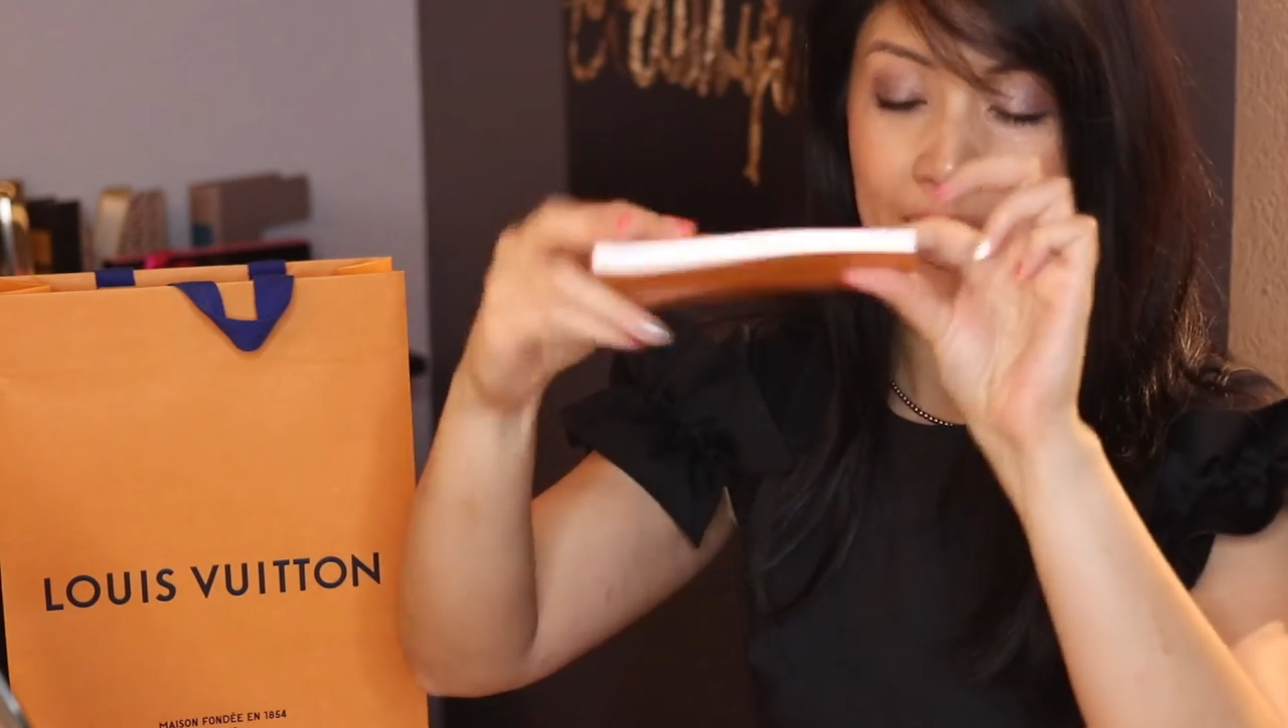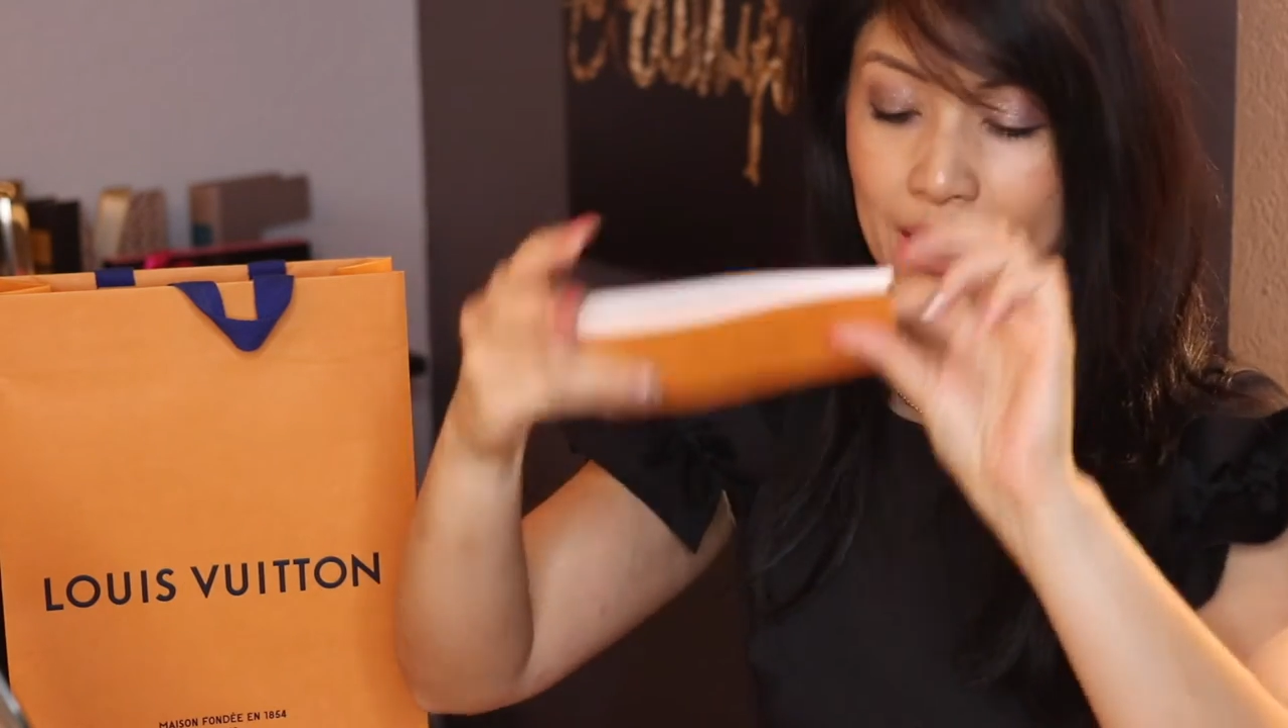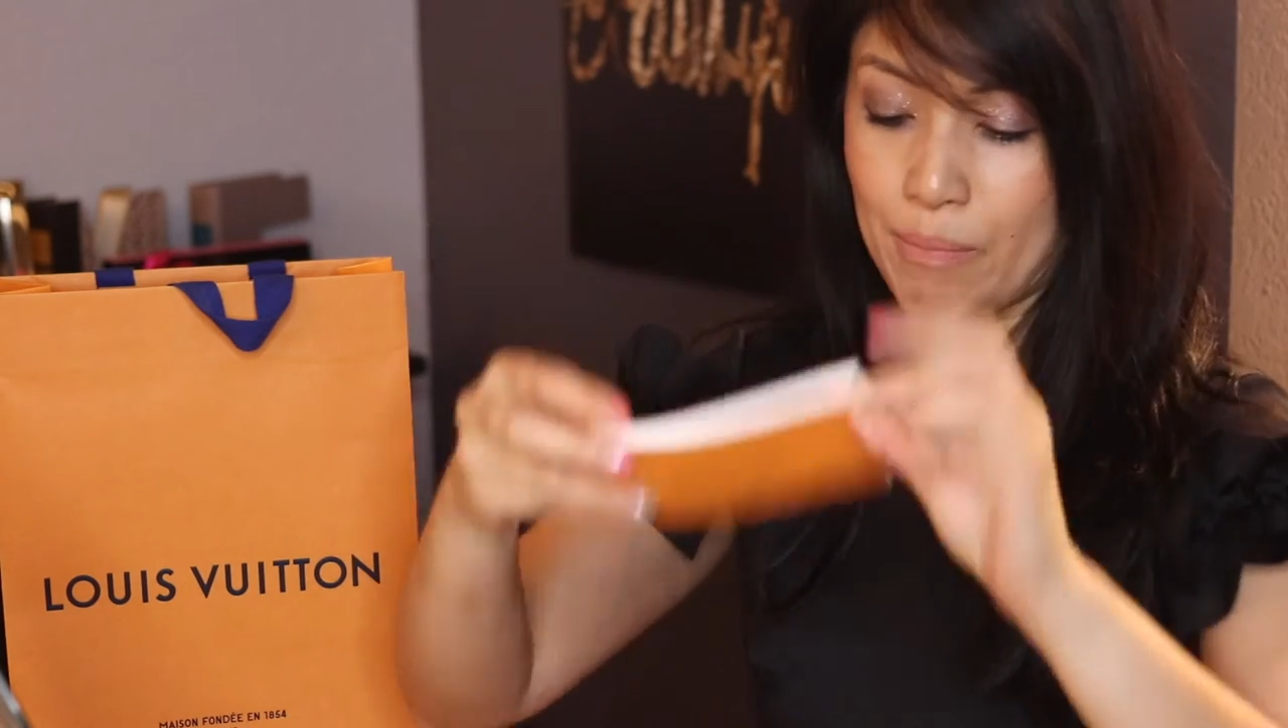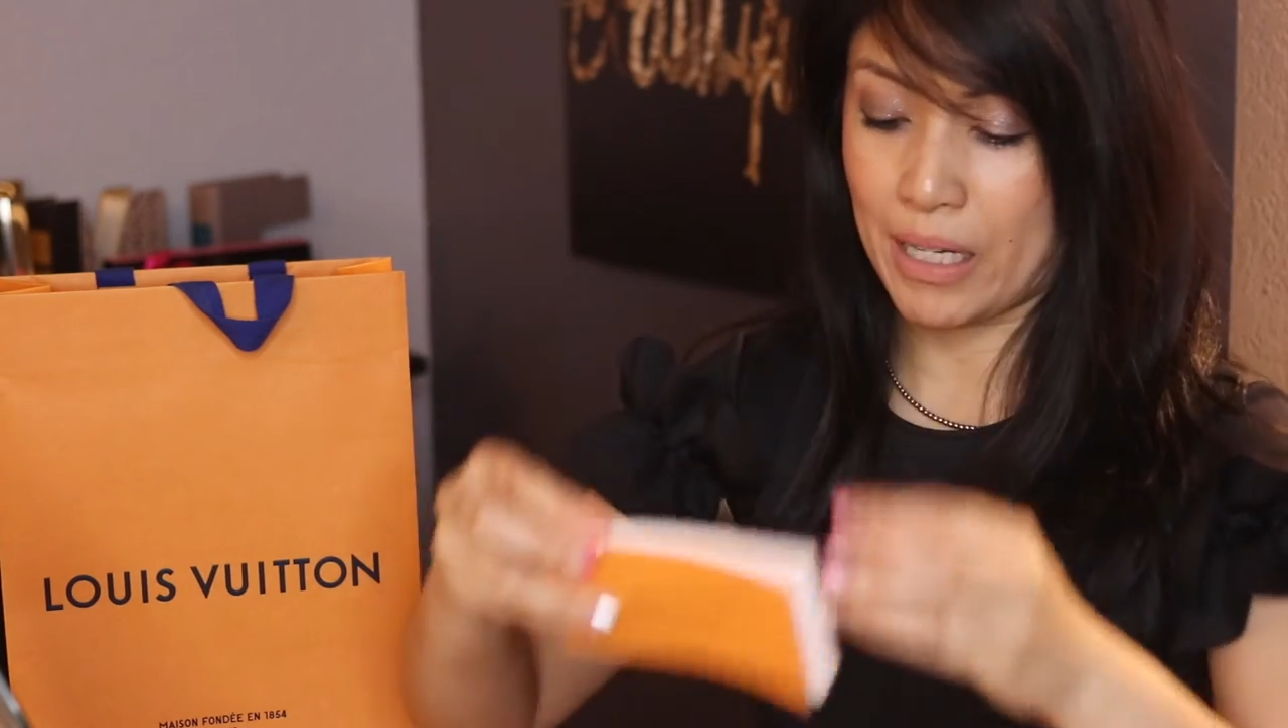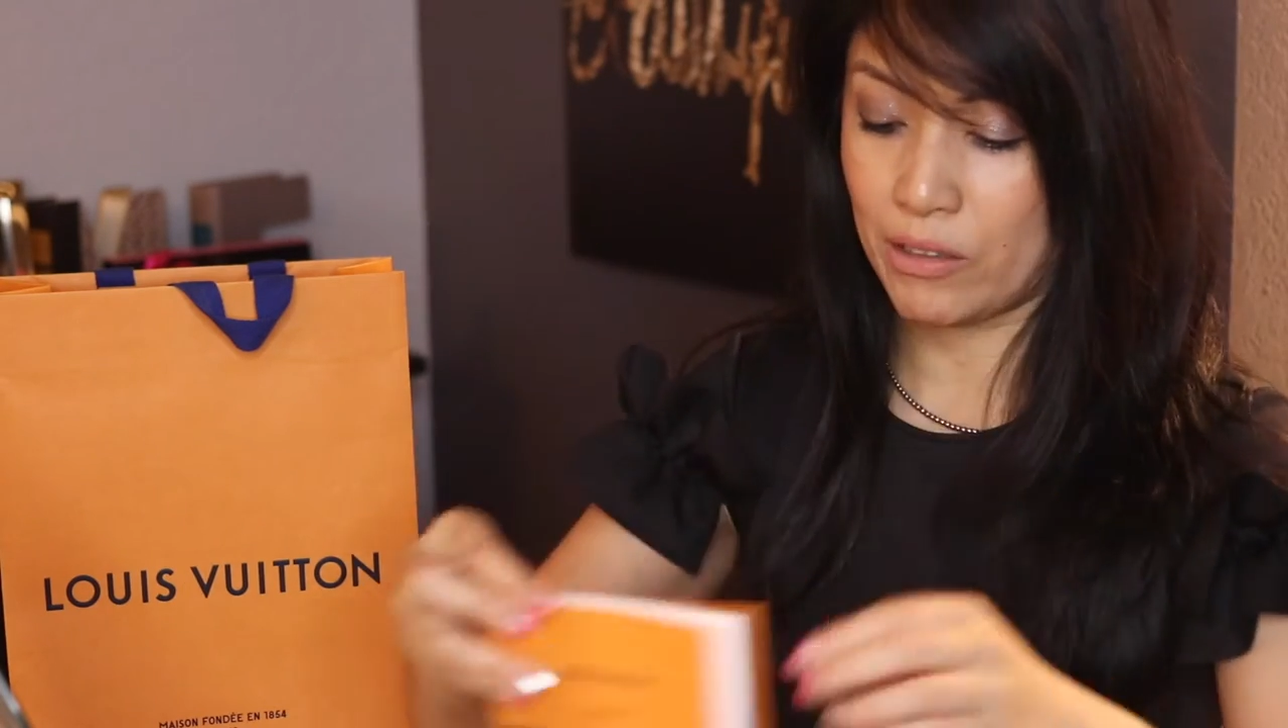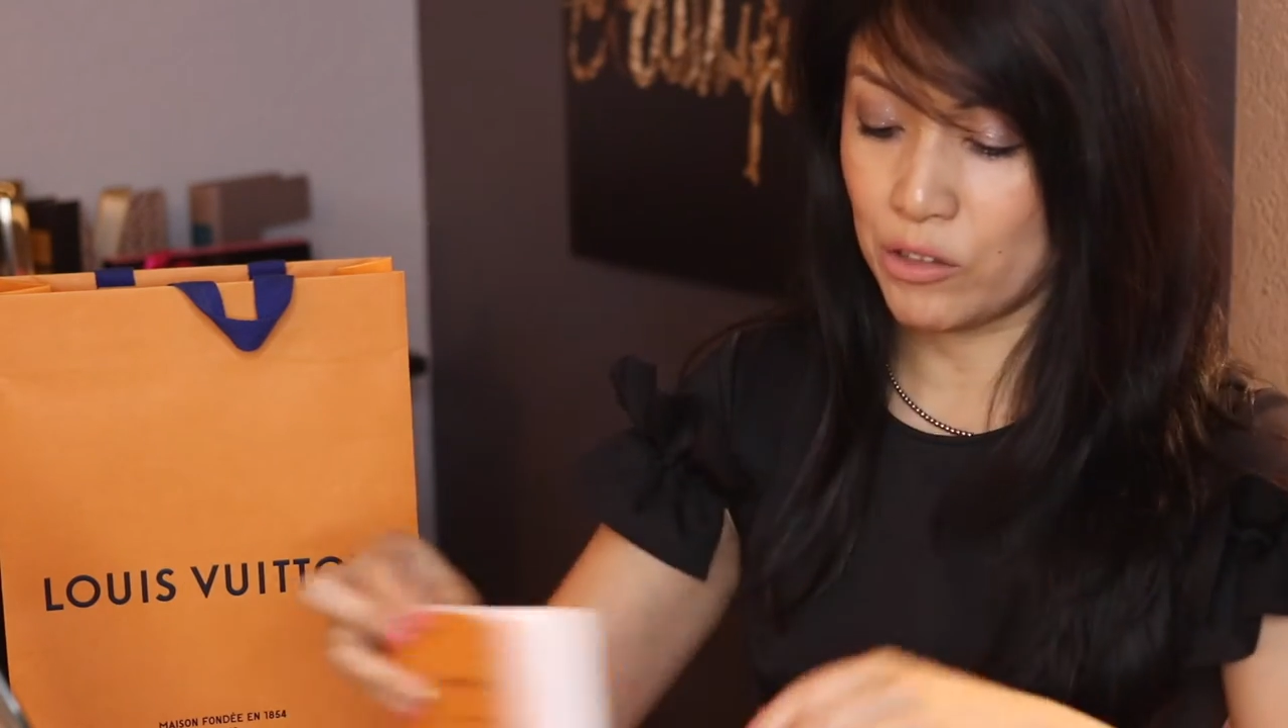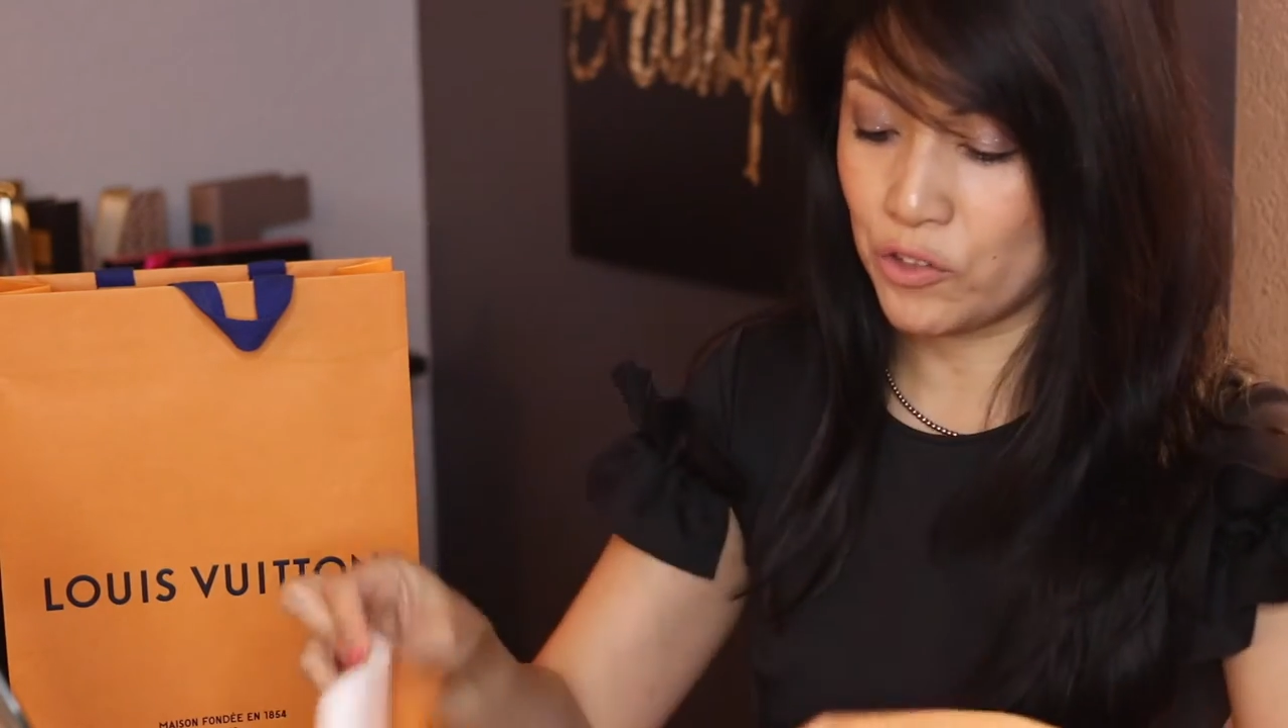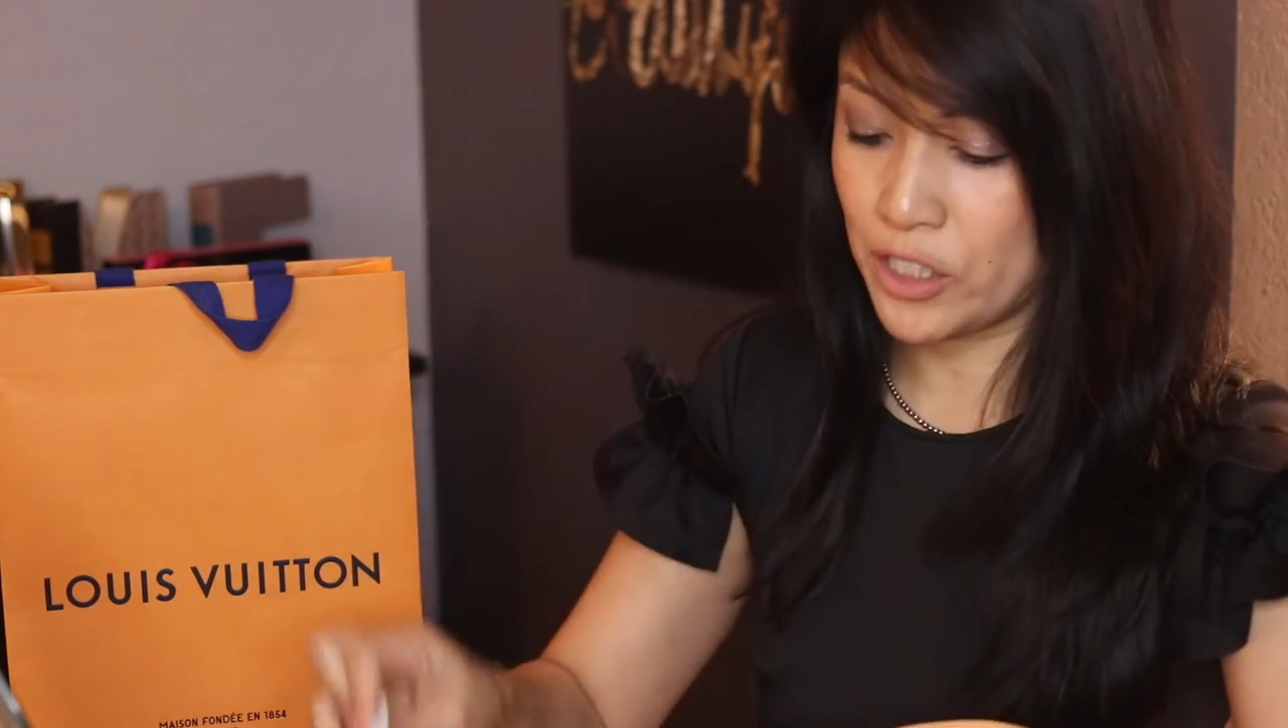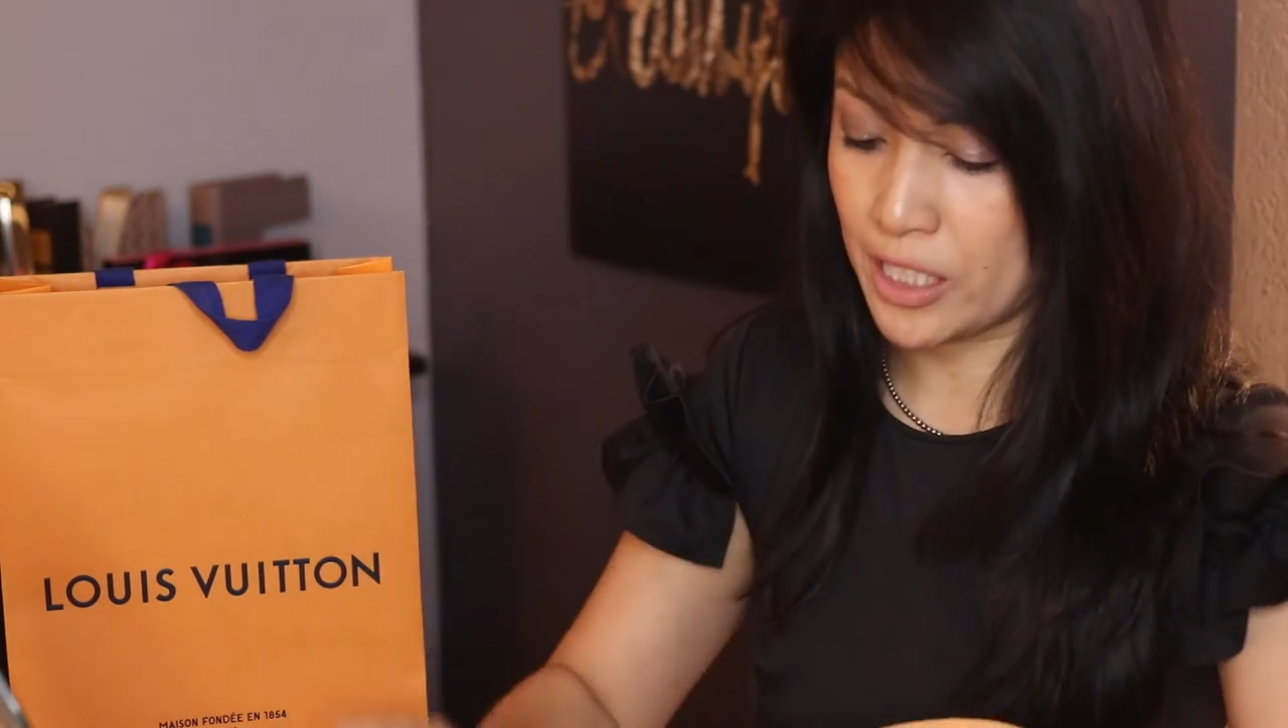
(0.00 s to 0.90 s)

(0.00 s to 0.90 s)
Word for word: thick manual for